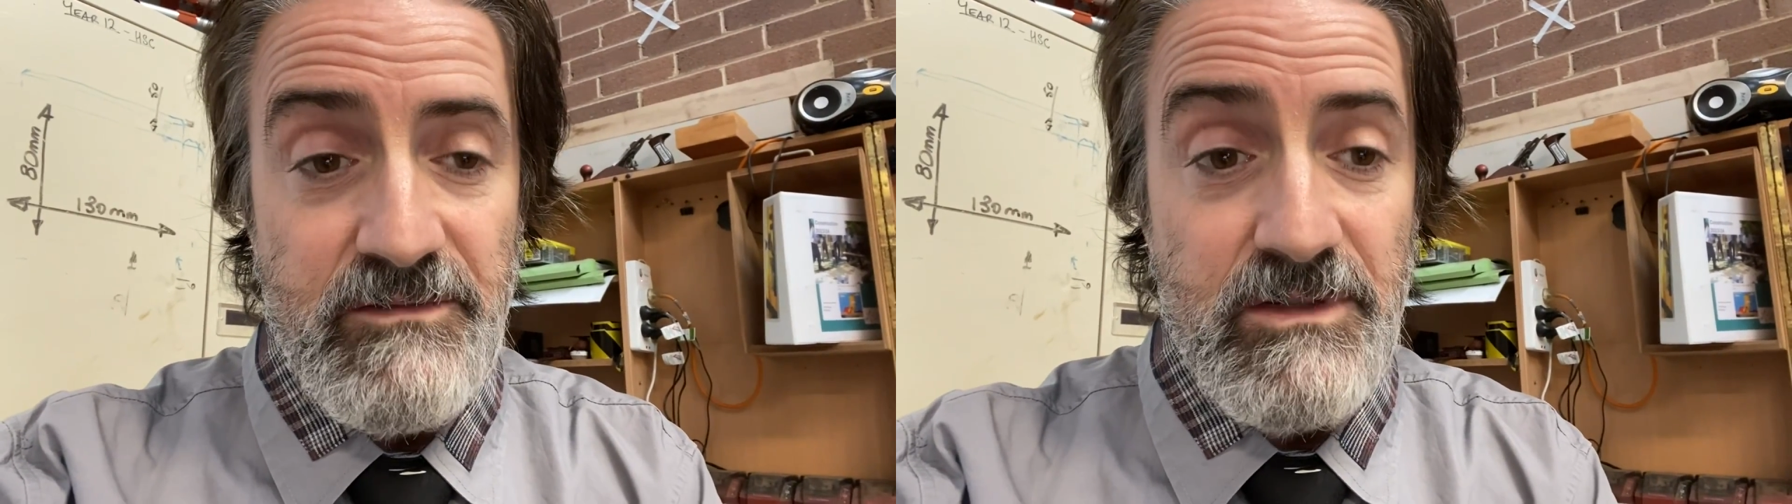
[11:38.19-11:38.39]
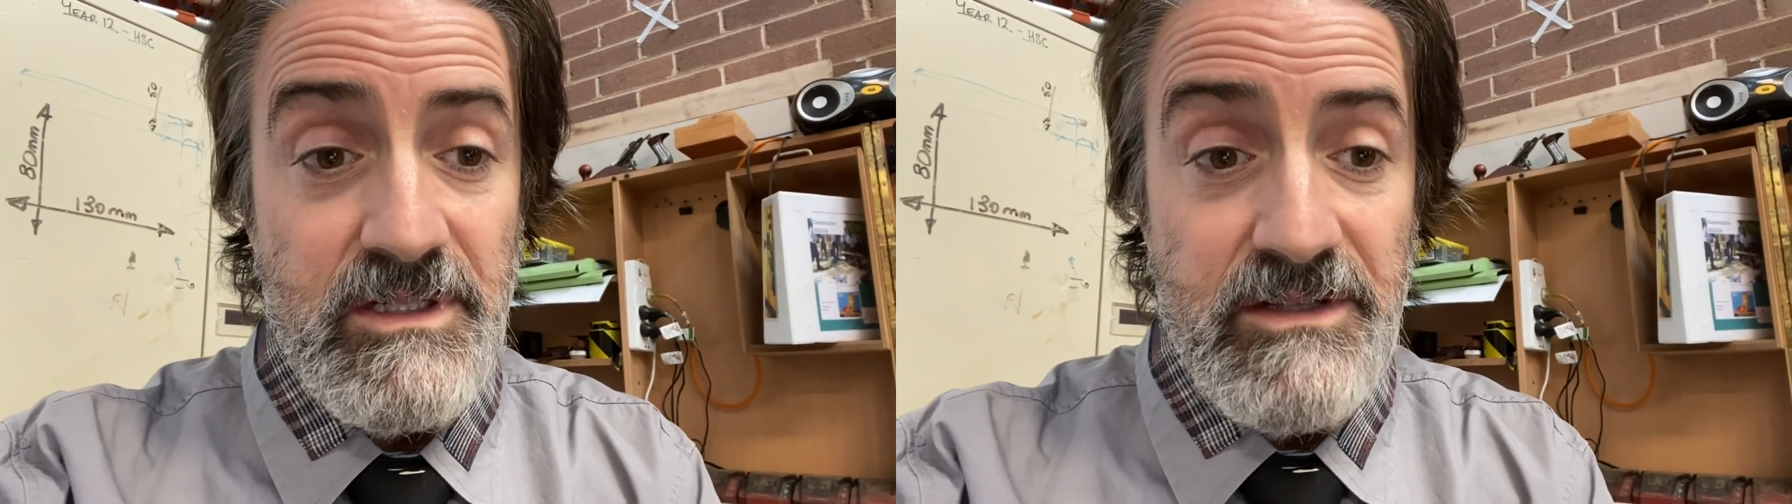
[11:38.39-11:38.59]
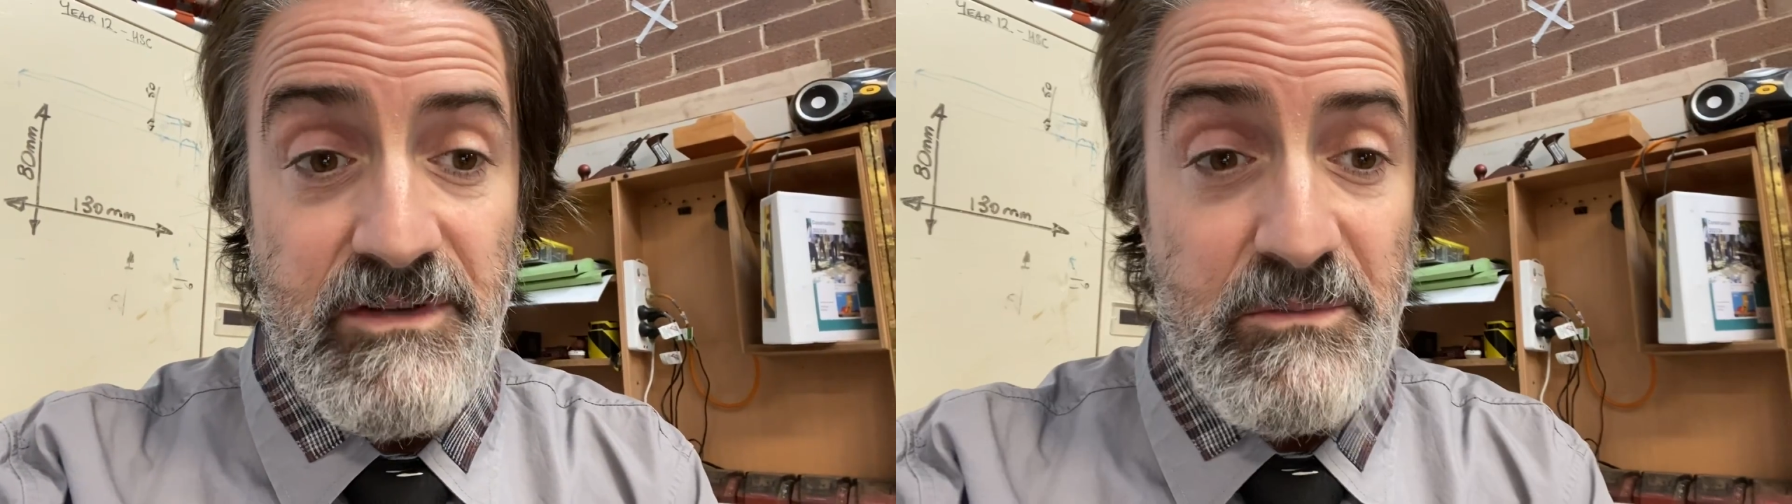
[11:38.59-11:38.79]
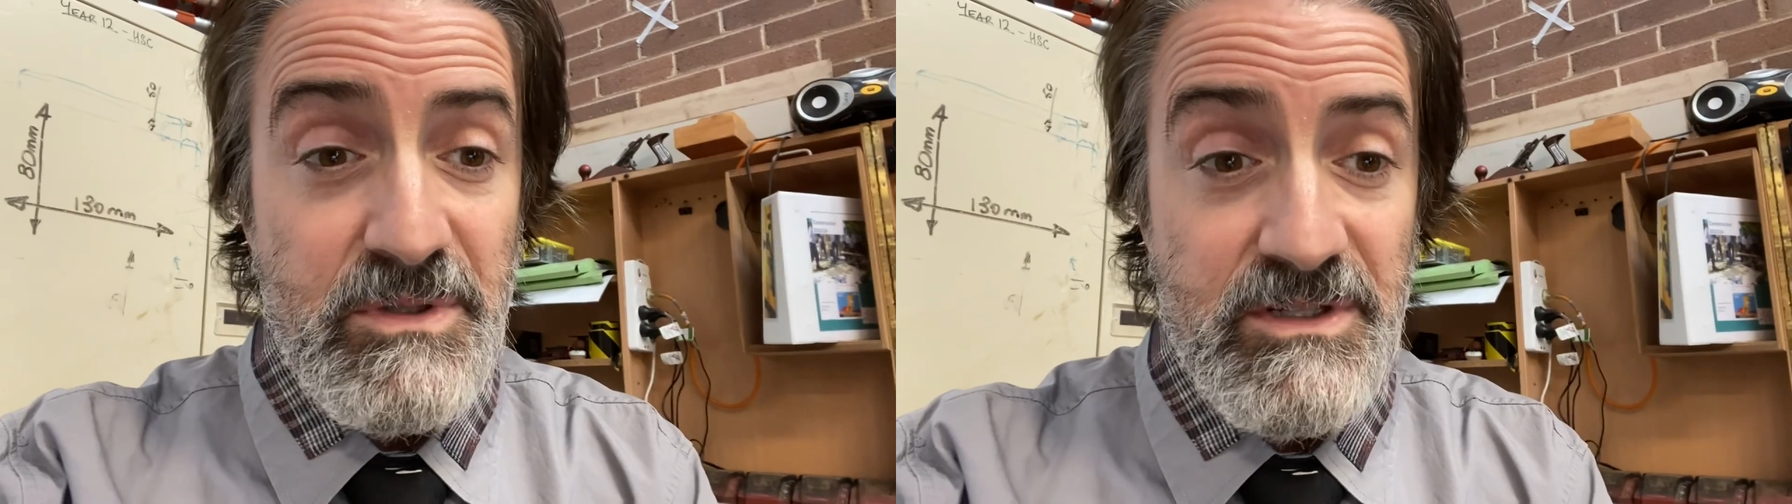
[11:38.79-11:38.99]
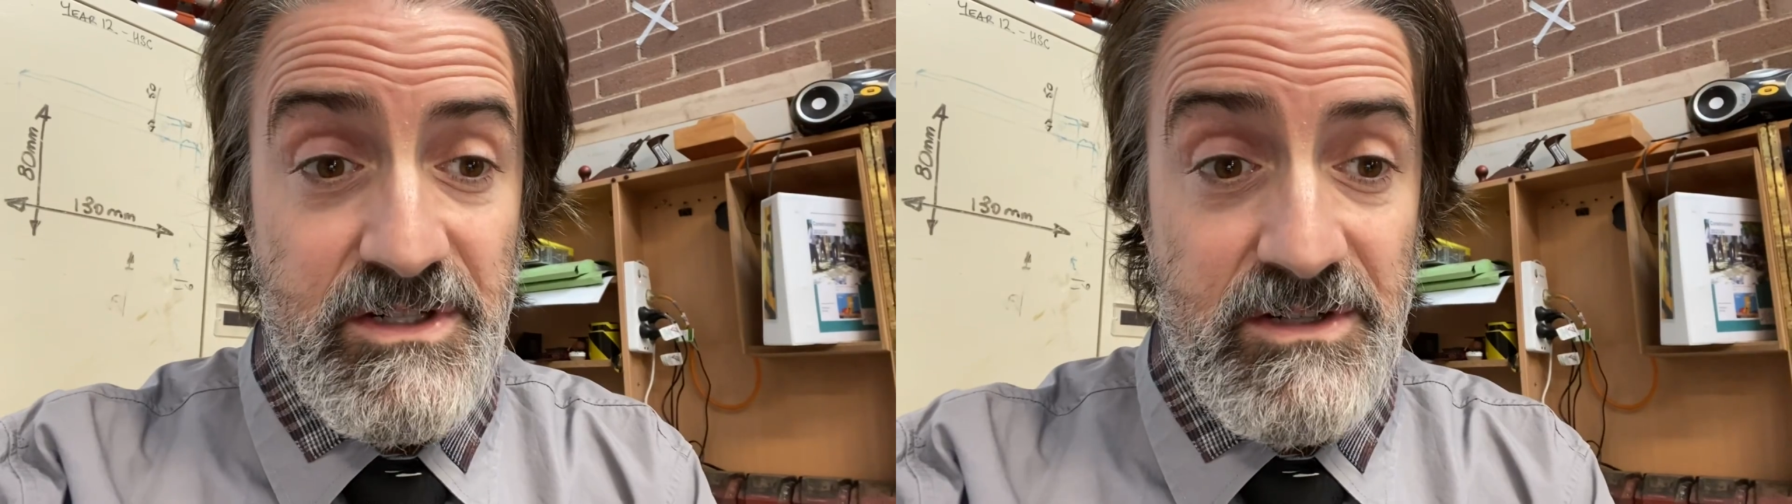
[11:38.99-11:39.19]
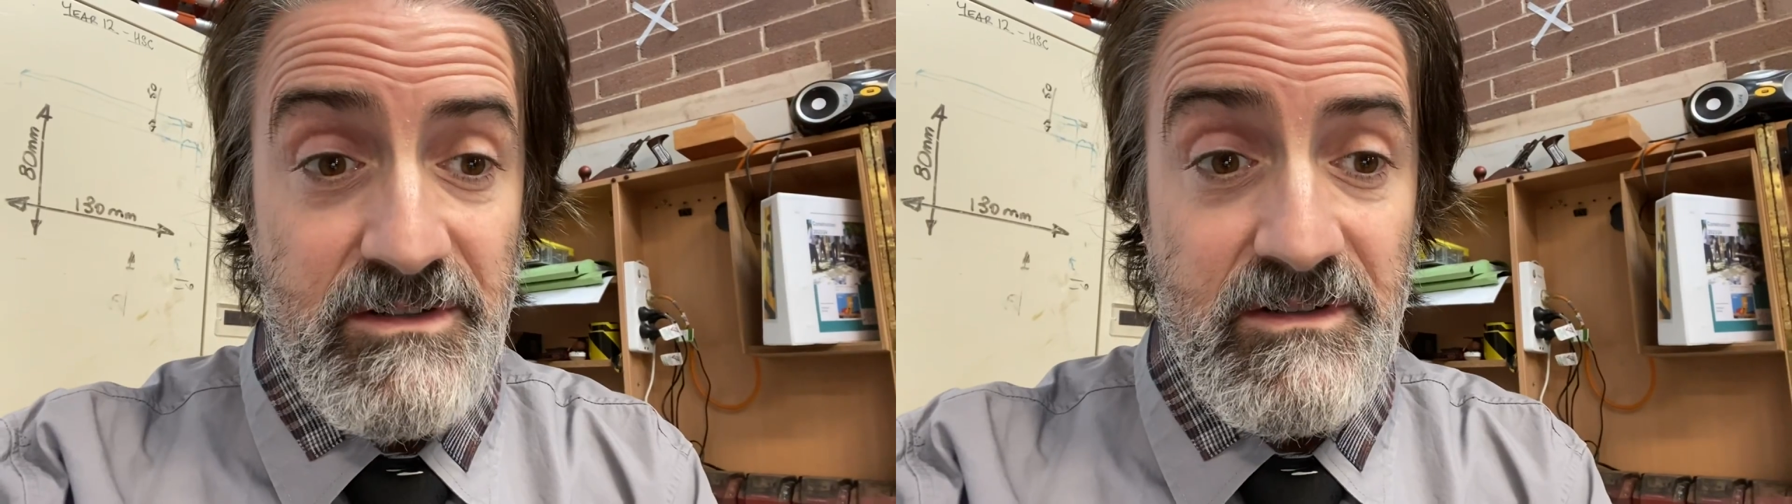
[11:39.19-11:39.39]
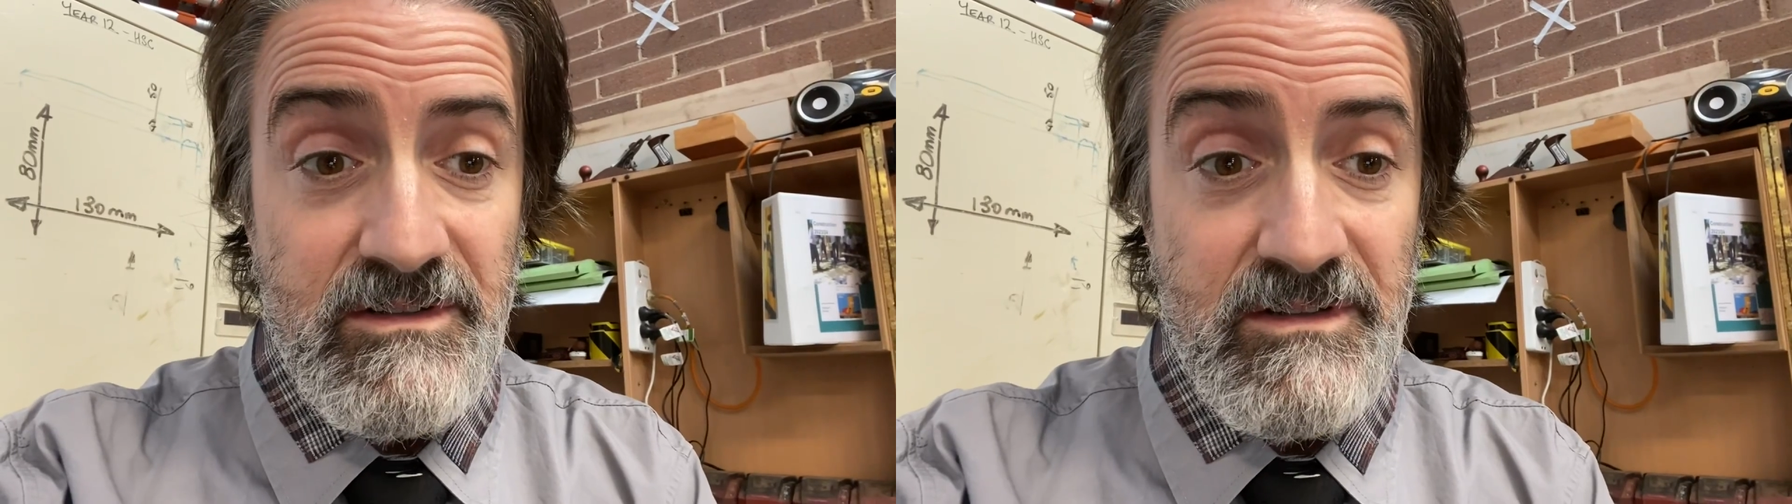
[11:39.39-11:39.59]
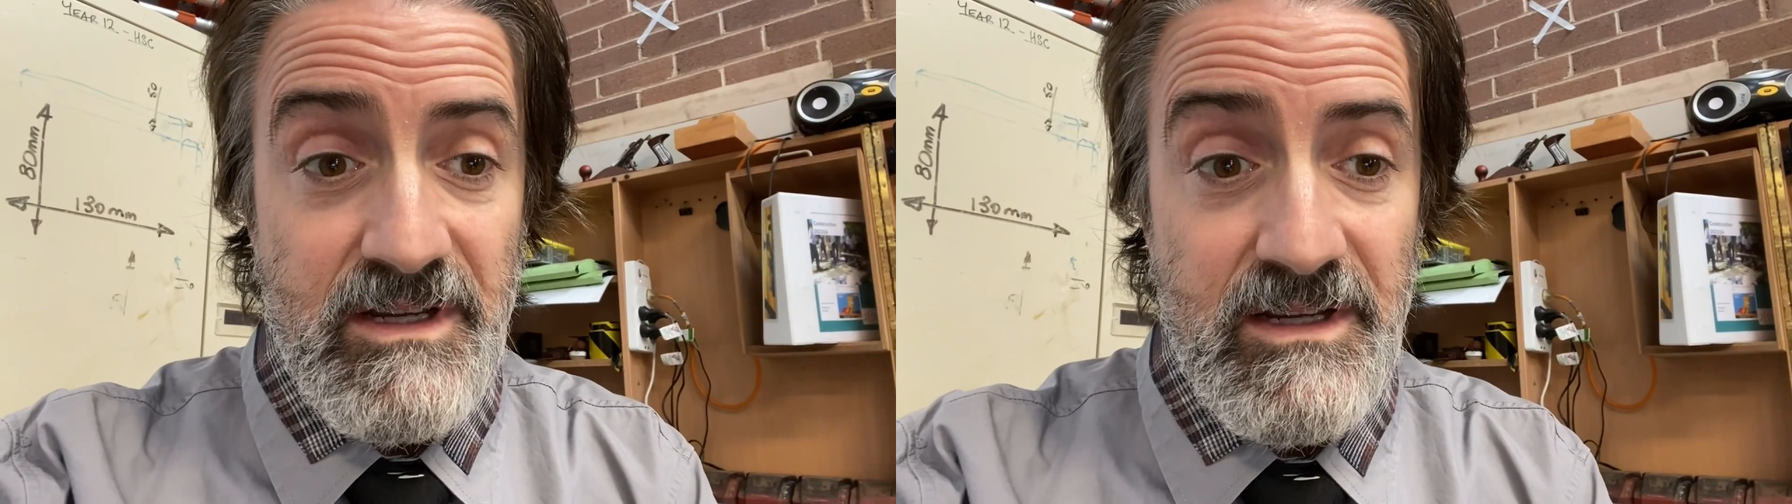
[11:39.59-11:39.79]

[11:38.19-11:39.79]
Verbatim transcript: relieving positions